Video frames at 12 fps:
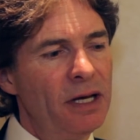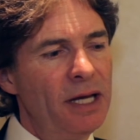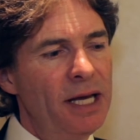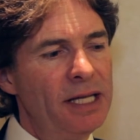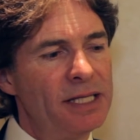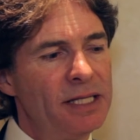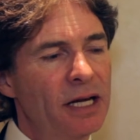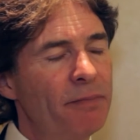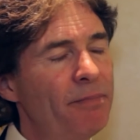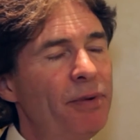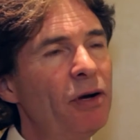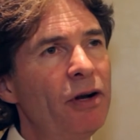It's
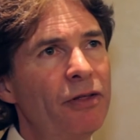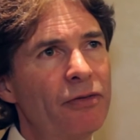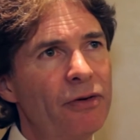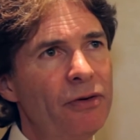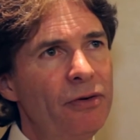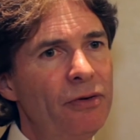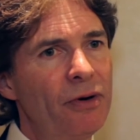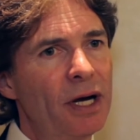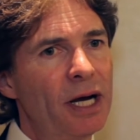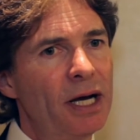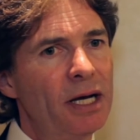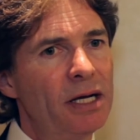done purely through
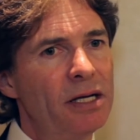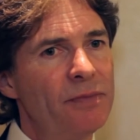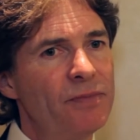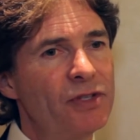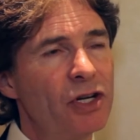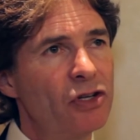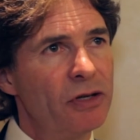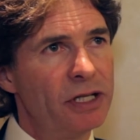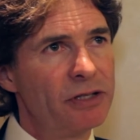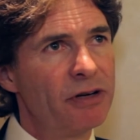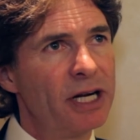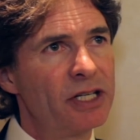social
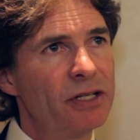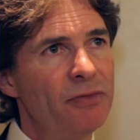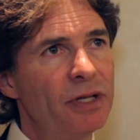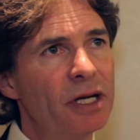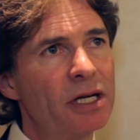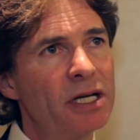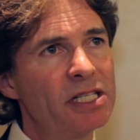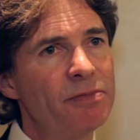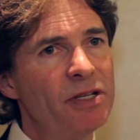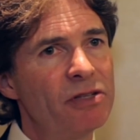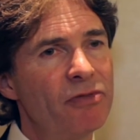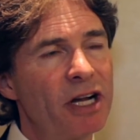interaction with our
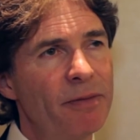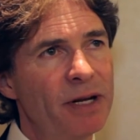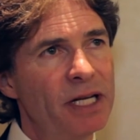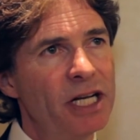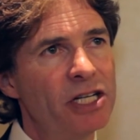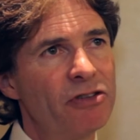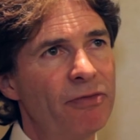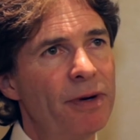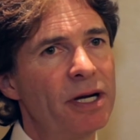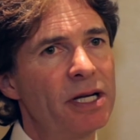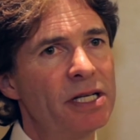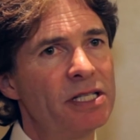customers, recommendation from
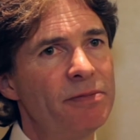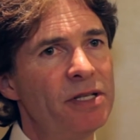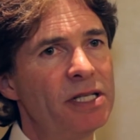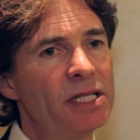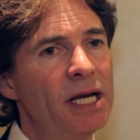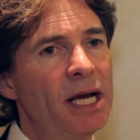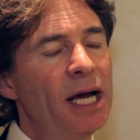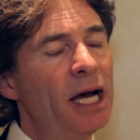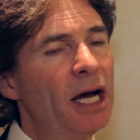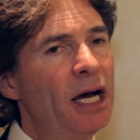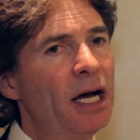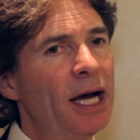our customers,
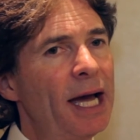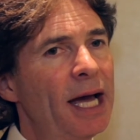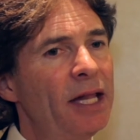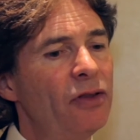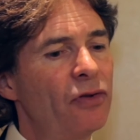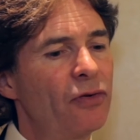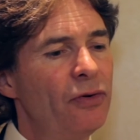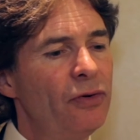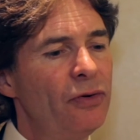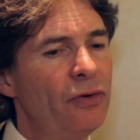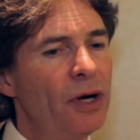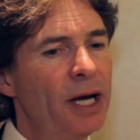and
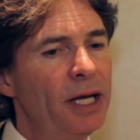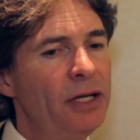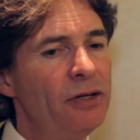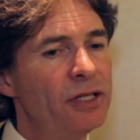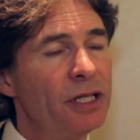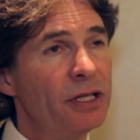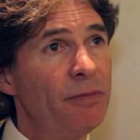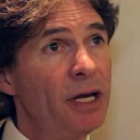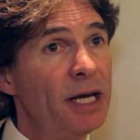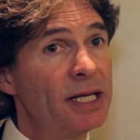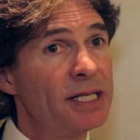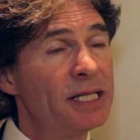through using the
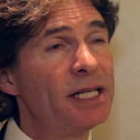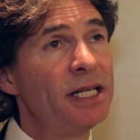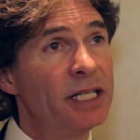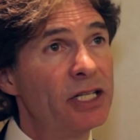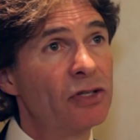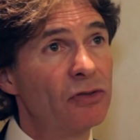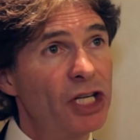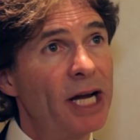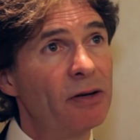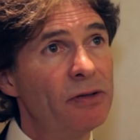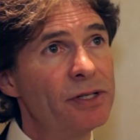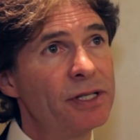existing digital
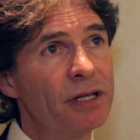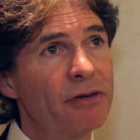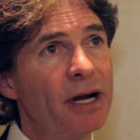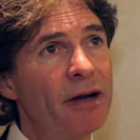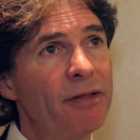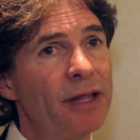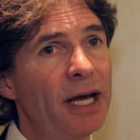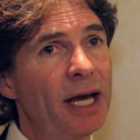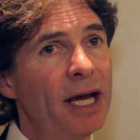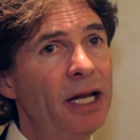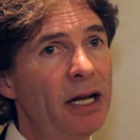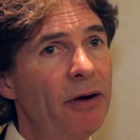channels that are out
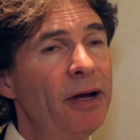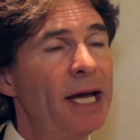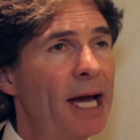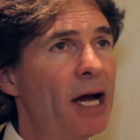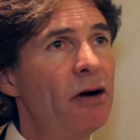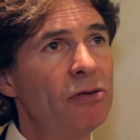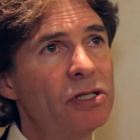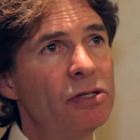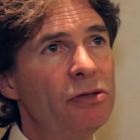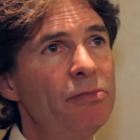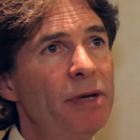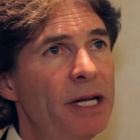there and knowing how
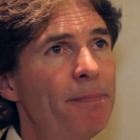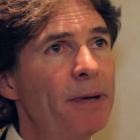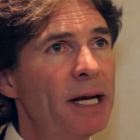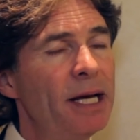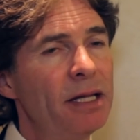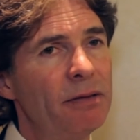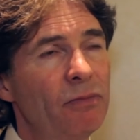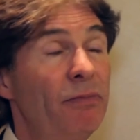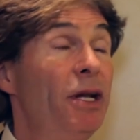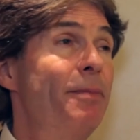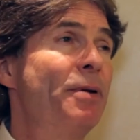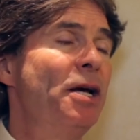to manipulate them.
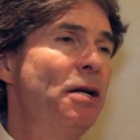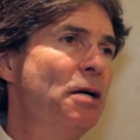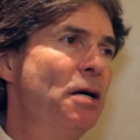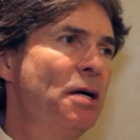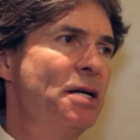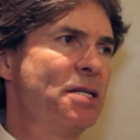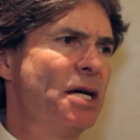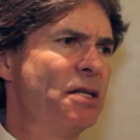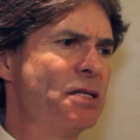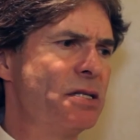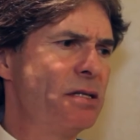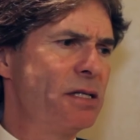Manipulate
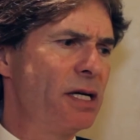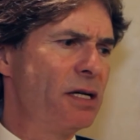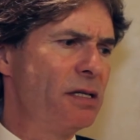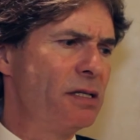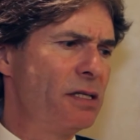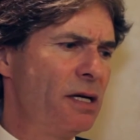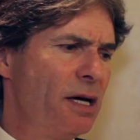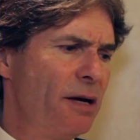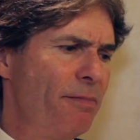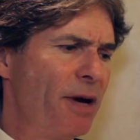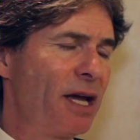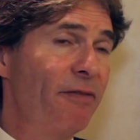sounds
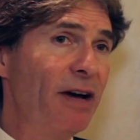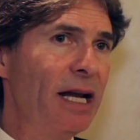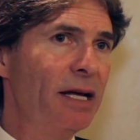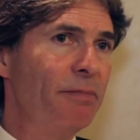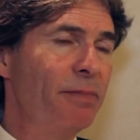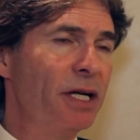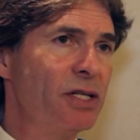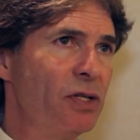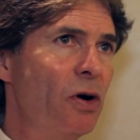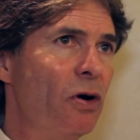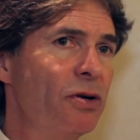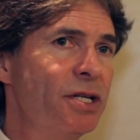Machiavellian, but it's
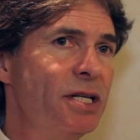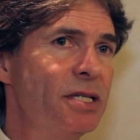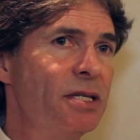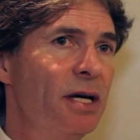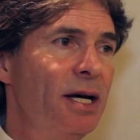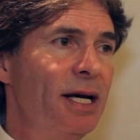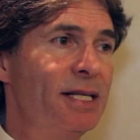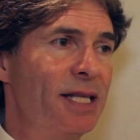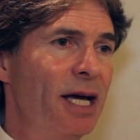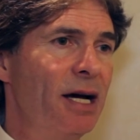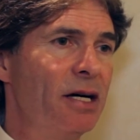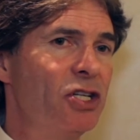not. It's
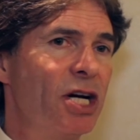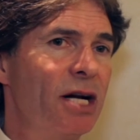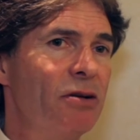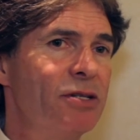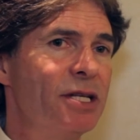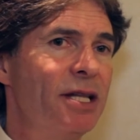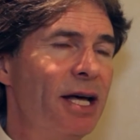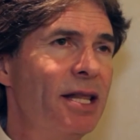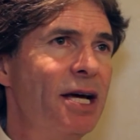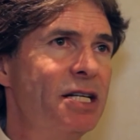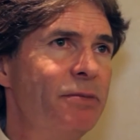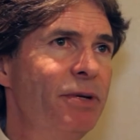they are channels and they're
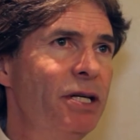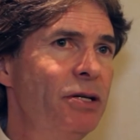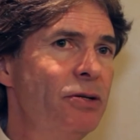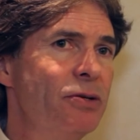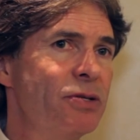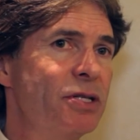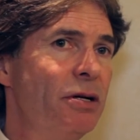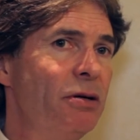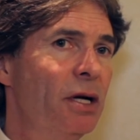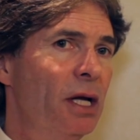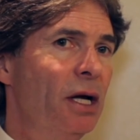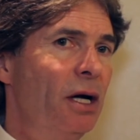there to be used. So
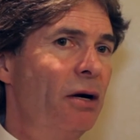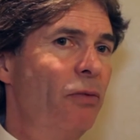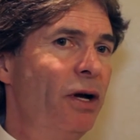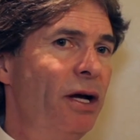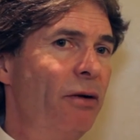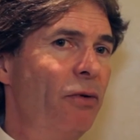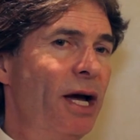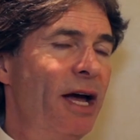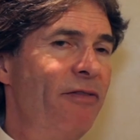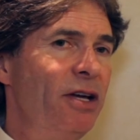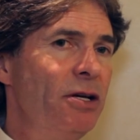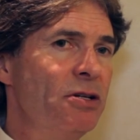we're
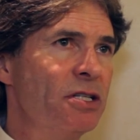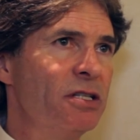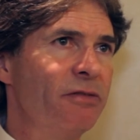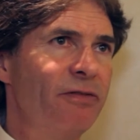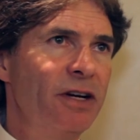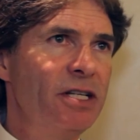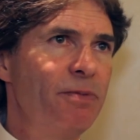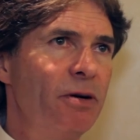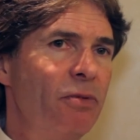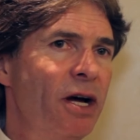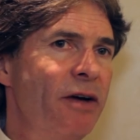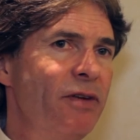heavy users of
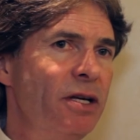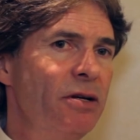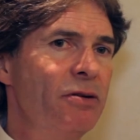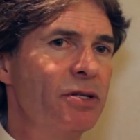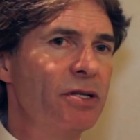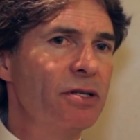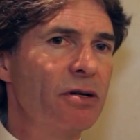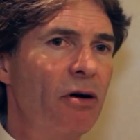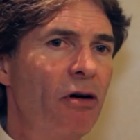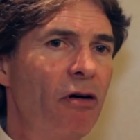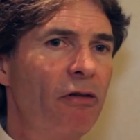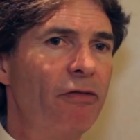Facebook, we're heavy users
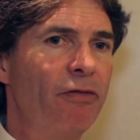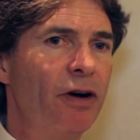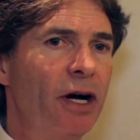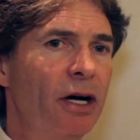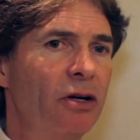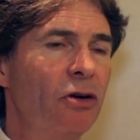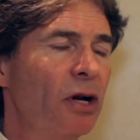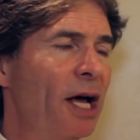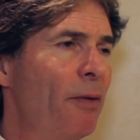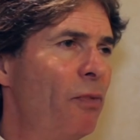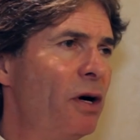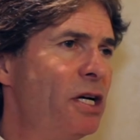of Google
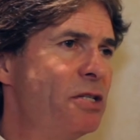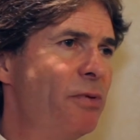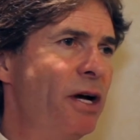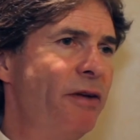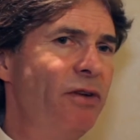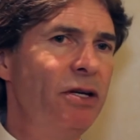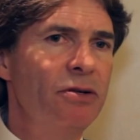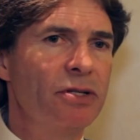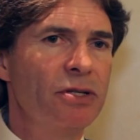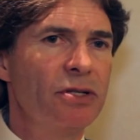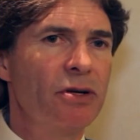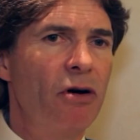AdWords, we're heavy
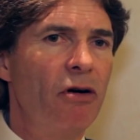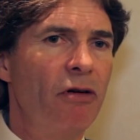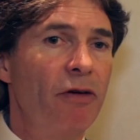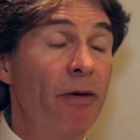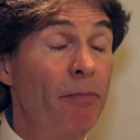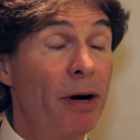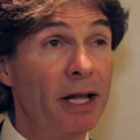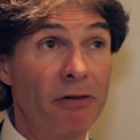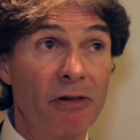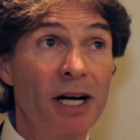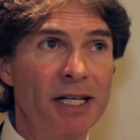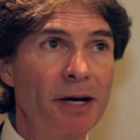users of, and buying the
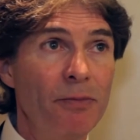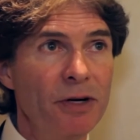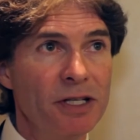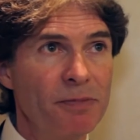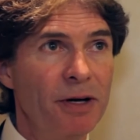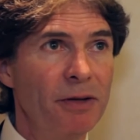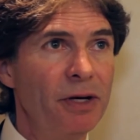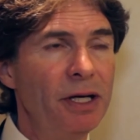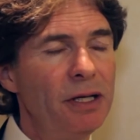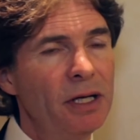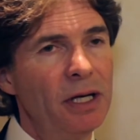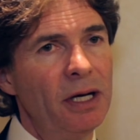right AdWords by the way,
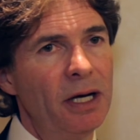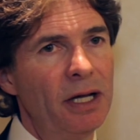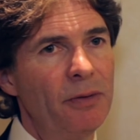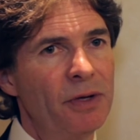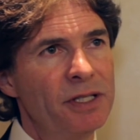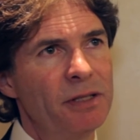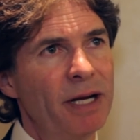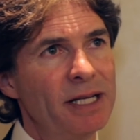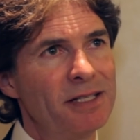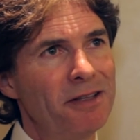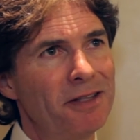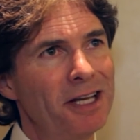the ones the
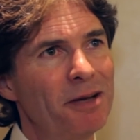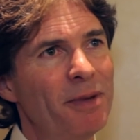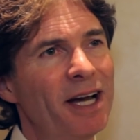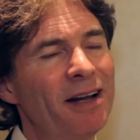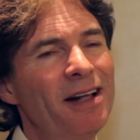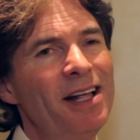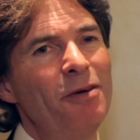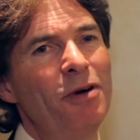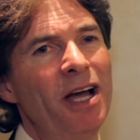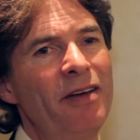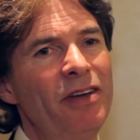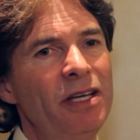banks don't think about. We're
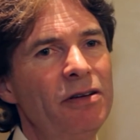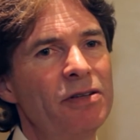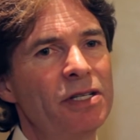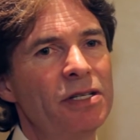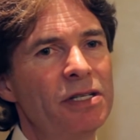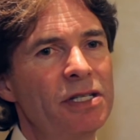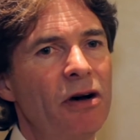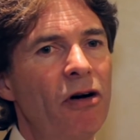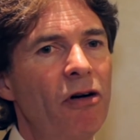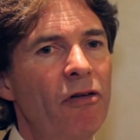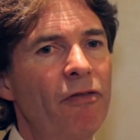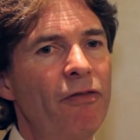heavy users
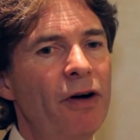of